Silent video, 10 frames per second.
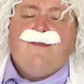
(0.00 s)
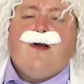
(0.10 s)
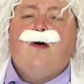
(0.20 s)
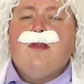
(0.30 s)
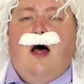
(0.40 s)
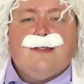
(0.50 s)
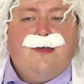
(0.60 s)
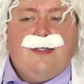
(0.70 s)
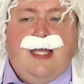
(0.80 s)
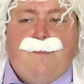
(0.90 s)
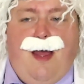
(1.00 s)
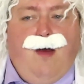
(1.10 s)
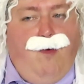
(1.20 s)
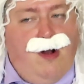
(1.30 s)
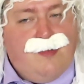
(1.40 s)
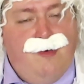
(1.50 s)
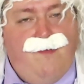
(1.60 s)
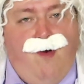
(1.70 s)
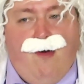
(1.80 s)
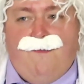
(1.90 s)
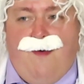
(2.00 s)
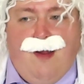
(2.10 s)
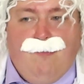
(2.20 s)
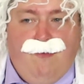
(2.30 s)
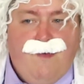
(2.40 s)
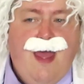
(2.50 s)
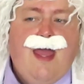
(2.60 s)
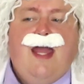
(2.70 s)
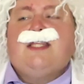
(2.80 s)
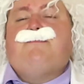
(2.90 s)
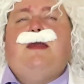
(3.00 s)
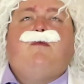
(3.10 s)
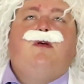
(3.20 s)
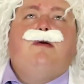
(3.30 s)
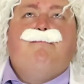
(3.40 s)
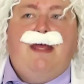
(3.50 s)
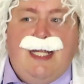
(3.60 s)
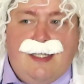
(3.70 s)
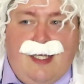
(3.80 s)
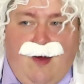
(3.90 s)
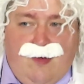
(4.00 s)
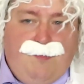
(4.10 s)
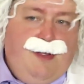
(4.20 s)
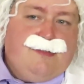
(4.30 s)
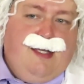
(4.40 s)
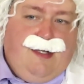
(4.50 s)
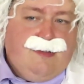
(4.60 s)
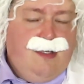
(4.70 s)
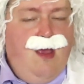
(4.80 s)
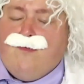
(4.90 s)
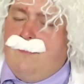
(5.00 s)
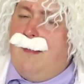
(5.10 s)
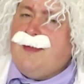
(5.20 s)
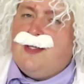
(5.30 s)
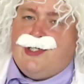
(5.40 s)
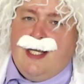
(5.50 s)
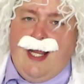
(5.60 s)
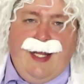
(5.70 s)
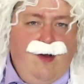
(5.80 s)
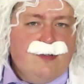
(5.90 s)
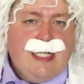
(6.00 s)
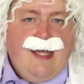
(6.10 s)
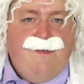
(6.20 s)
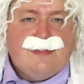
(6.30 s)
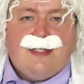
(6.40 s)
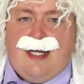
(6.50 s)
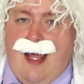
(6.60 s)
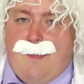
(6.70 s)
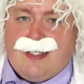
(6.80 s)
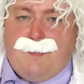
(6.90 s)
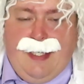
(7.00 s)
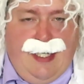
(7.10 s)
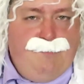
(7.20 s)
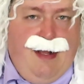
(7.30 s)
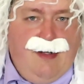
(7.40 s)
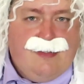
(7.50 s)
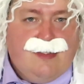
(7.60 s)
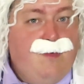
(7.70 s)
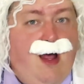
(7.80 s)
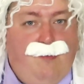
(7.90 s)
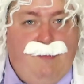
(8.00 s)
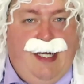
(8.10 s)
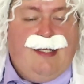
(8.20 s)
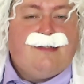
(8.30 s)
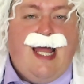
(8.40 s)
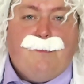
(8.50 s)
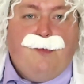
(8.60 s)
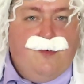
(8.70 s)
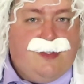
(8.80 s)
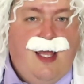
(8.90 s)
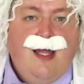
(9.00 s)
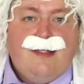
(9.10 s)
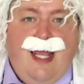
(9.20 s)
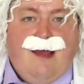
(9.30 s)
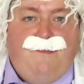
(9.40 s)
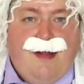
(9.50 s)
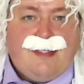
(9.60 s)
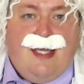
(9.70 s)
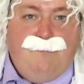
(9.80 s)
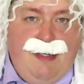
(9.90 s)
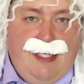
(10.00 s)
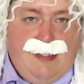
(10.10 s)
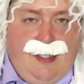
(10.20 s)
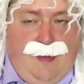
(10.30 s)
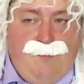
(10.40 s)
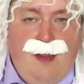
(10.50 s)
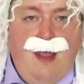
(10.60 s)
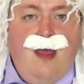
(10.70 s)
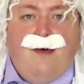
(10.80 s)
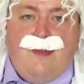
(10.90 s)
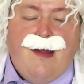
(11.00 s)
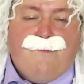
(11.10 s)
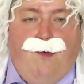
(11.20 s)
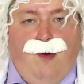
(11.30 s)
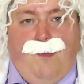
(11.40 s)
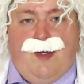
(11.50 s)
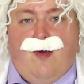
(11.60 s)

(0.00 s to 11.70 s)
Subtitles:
a Colossal is hit by a water move or a fire move, its speed will immediately go to +6. Remember that Gen 8 also gave us dynamic speed in battles as well, meaning stat boosts take effect immediately. Therefore, when your